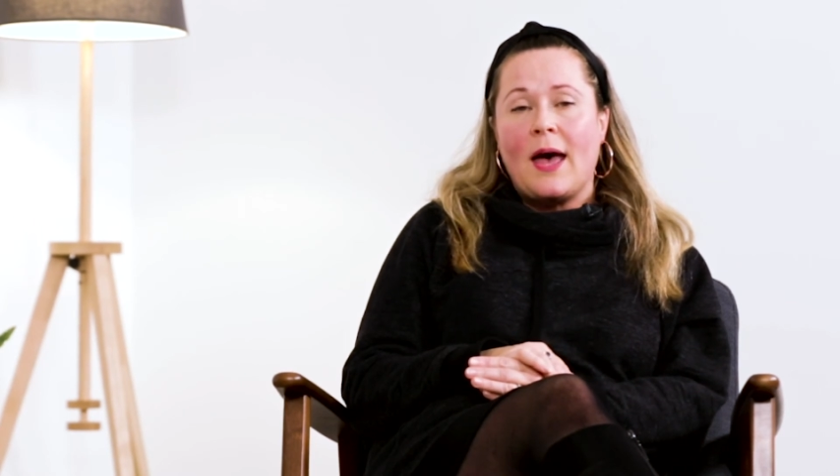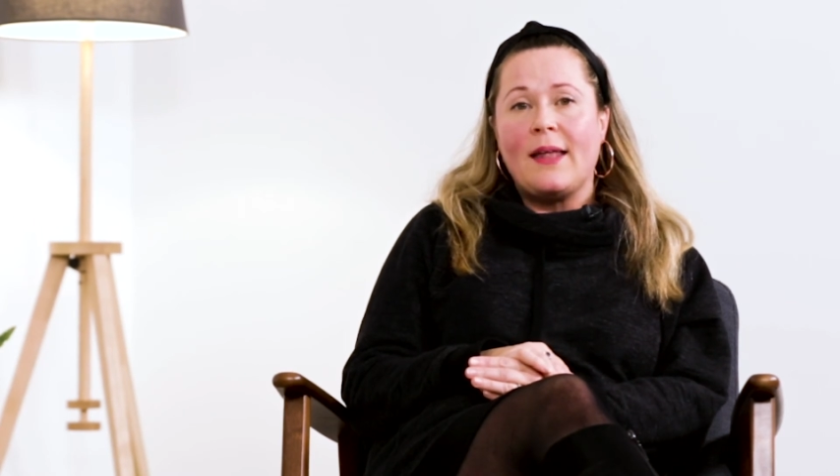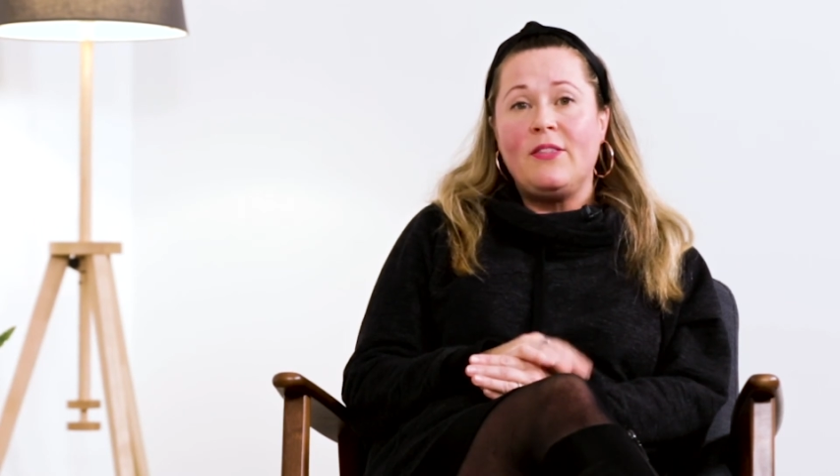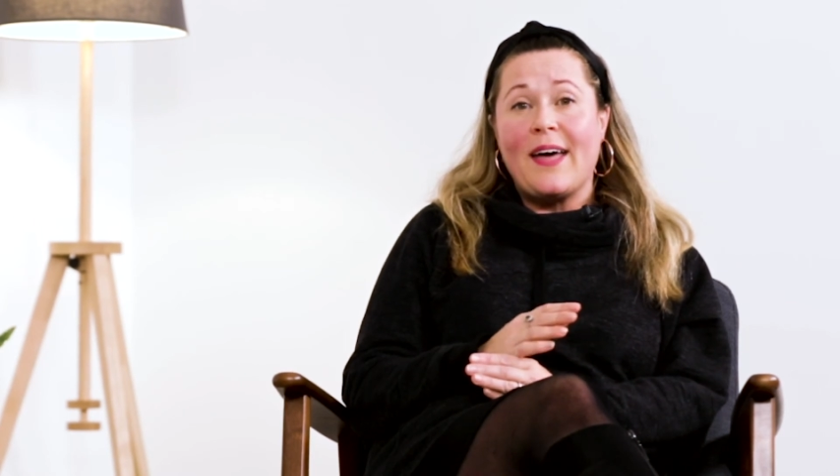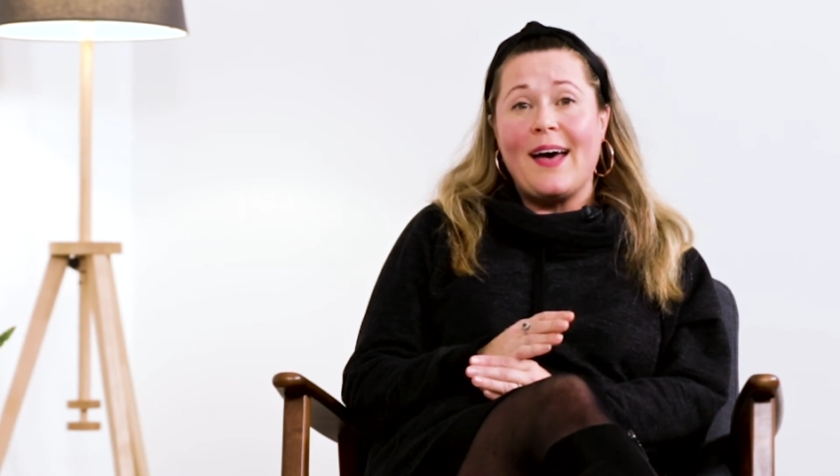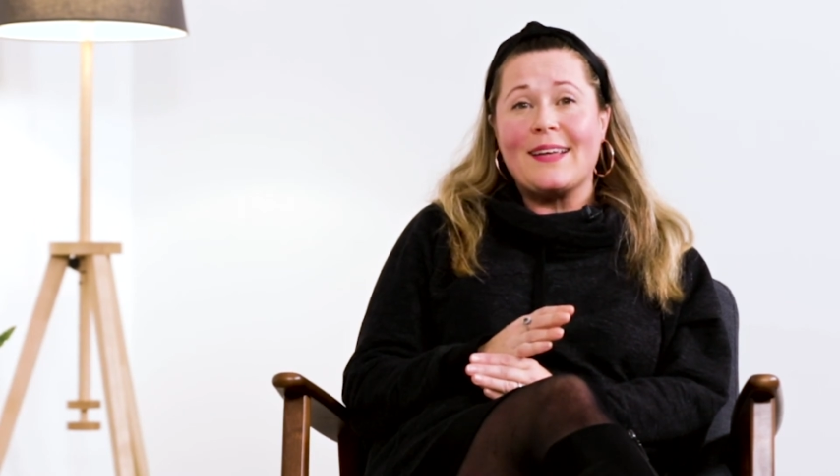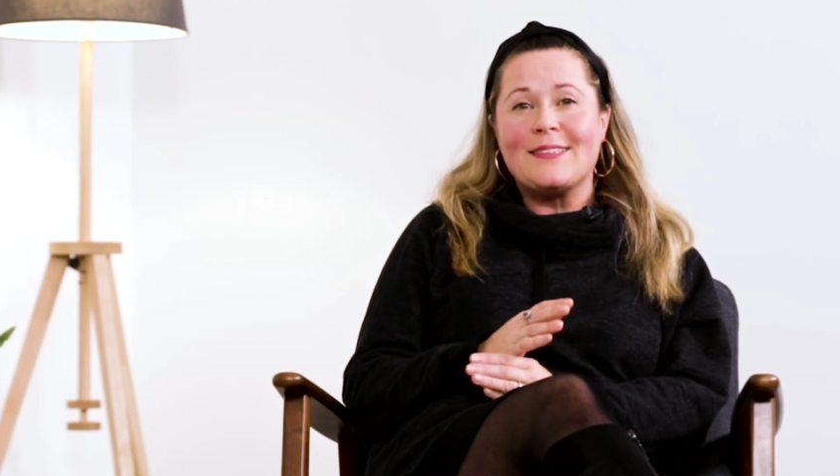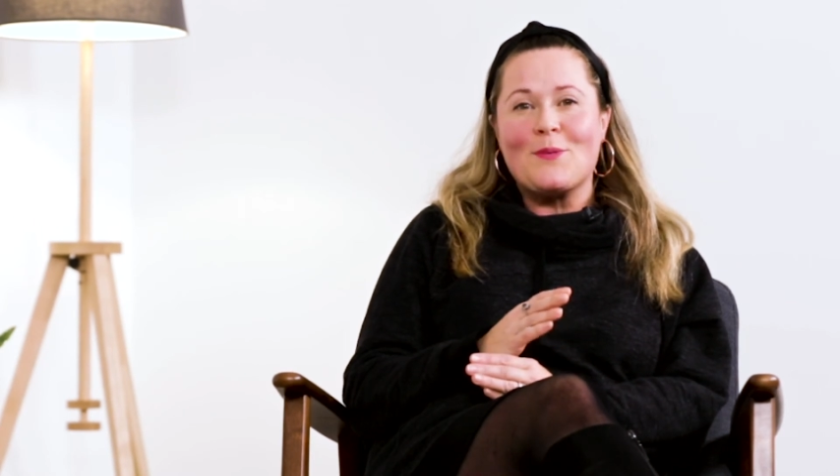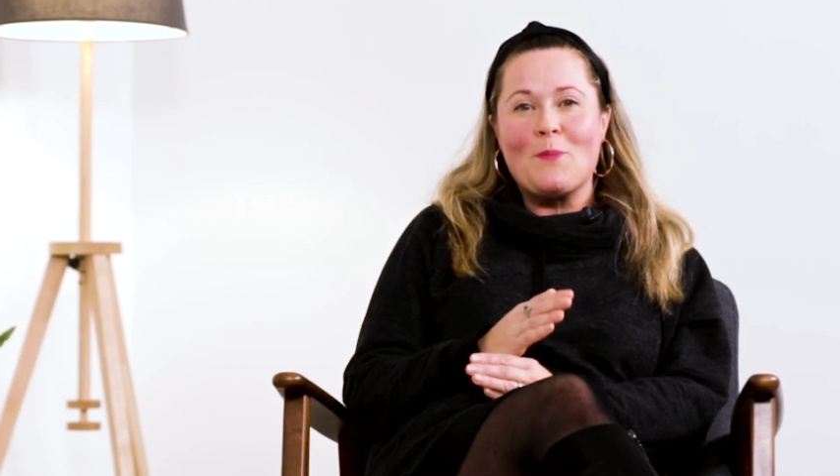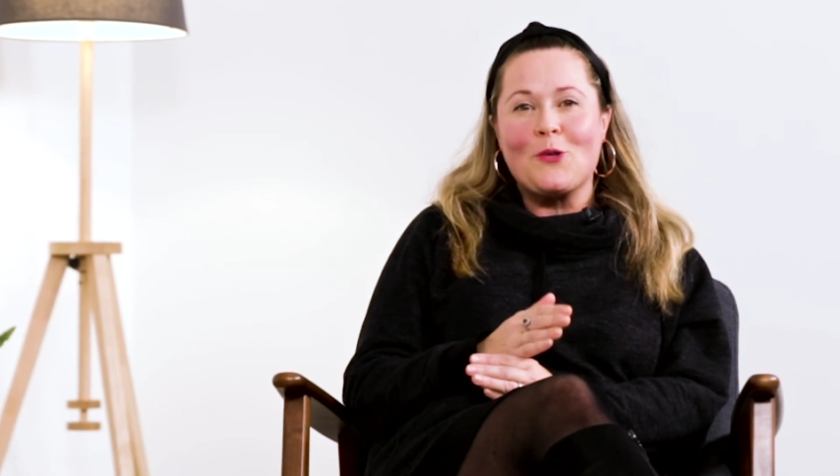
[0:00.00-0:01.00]
And that
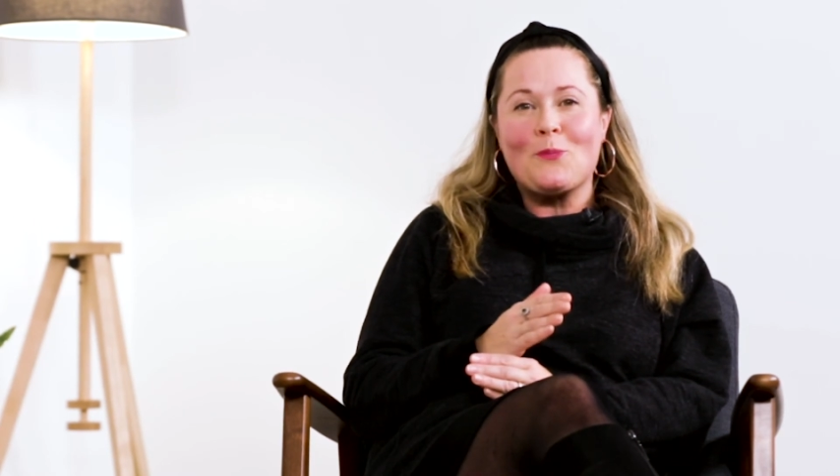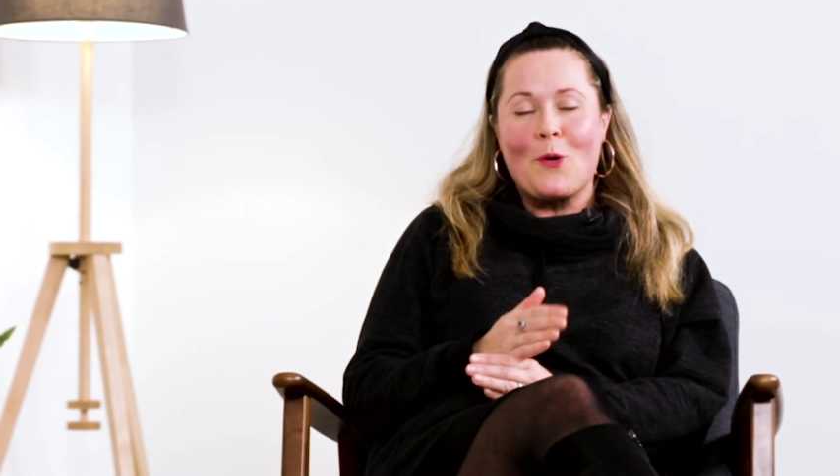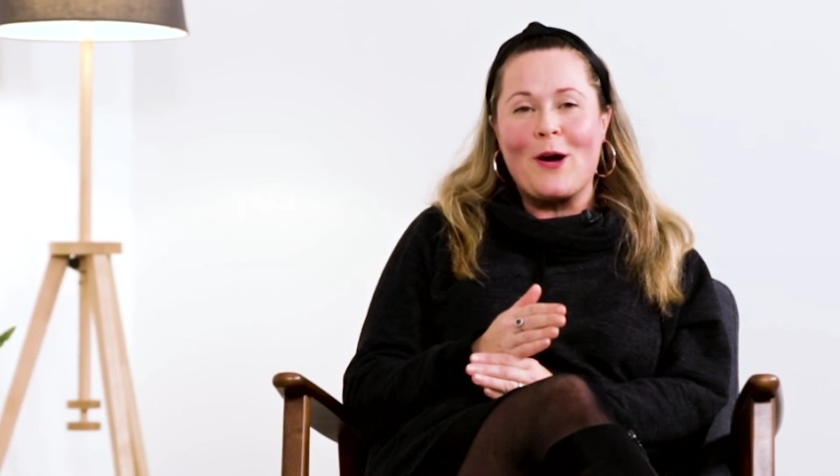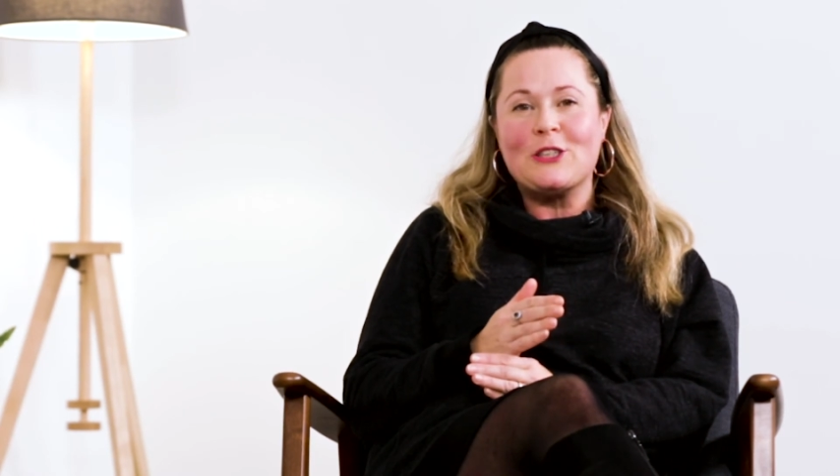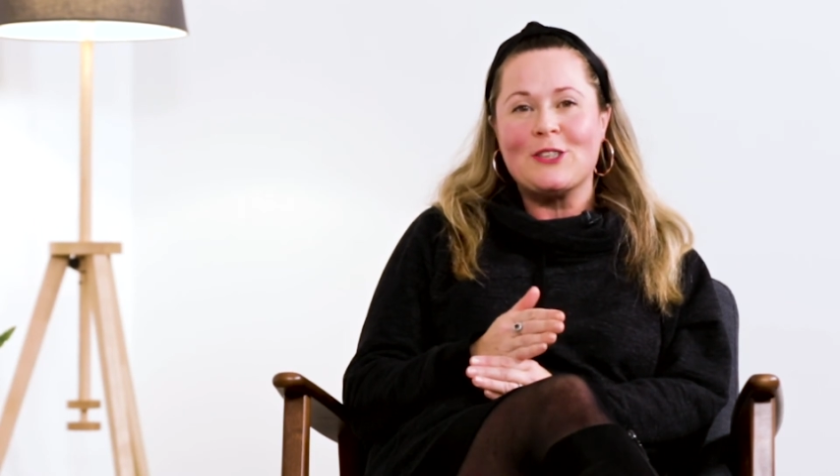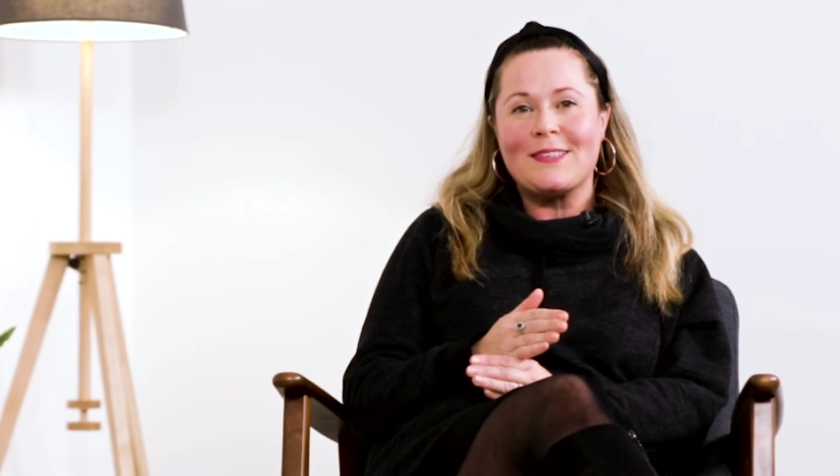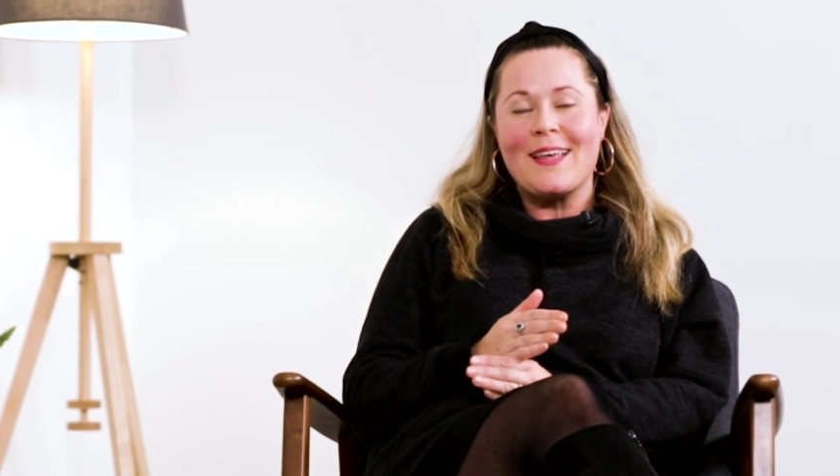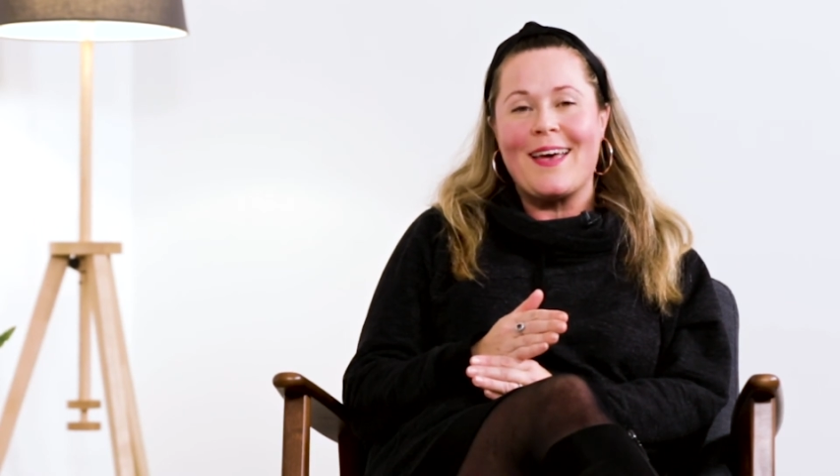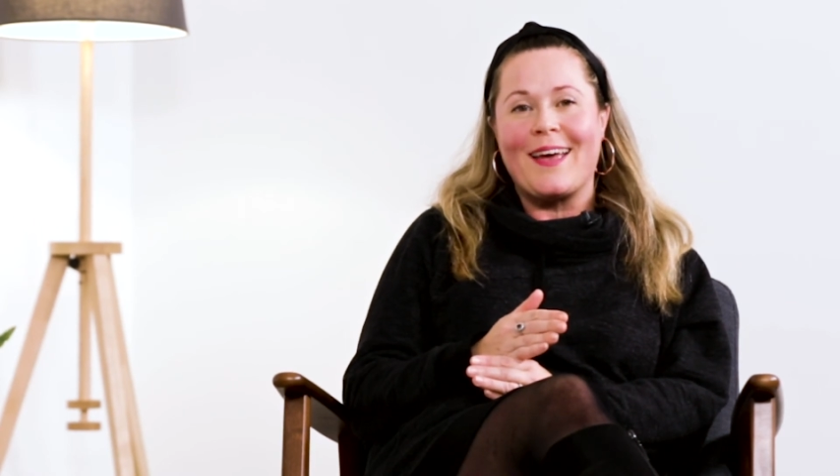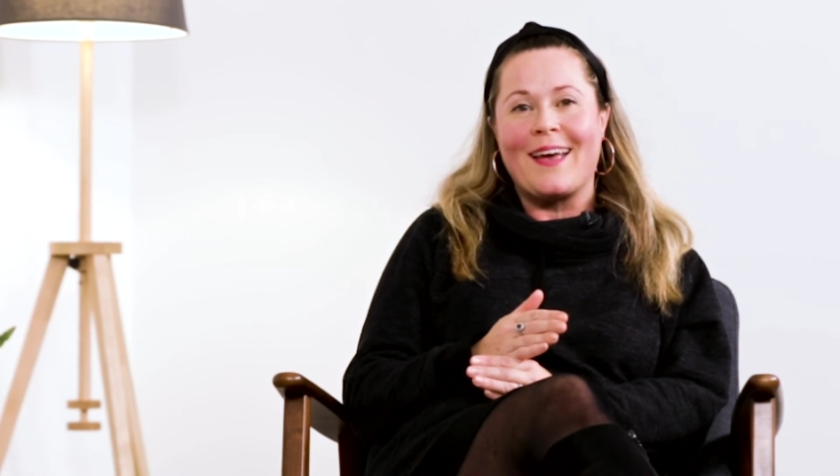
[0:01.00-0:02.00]
is the most precious
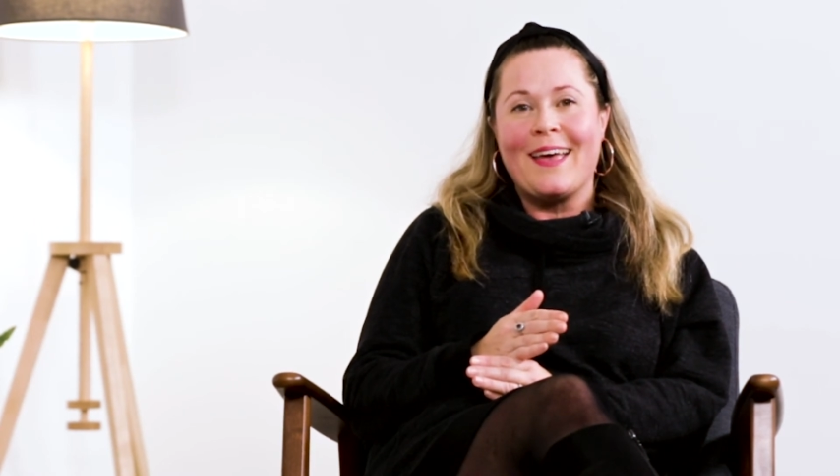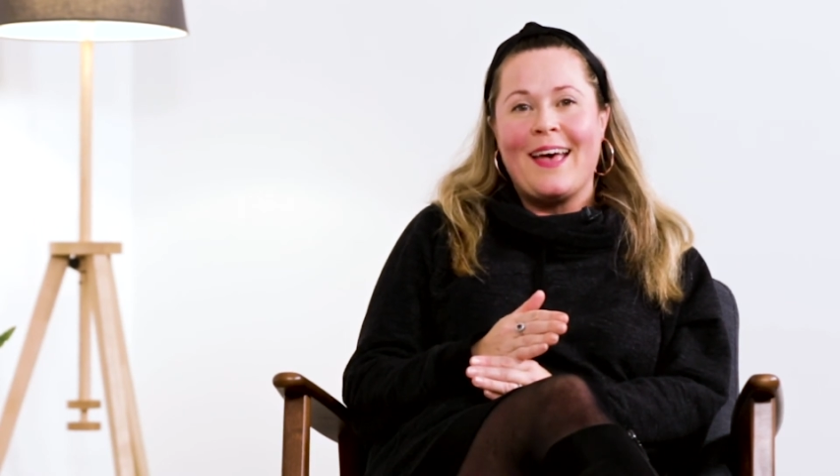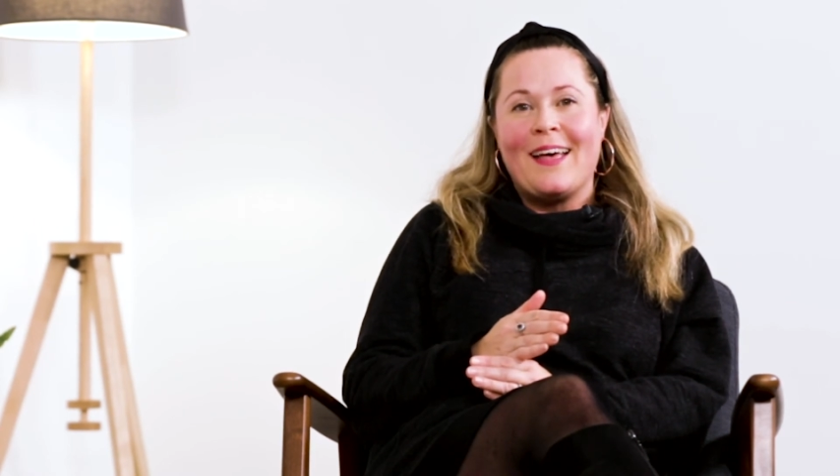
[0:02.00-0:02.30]
thing,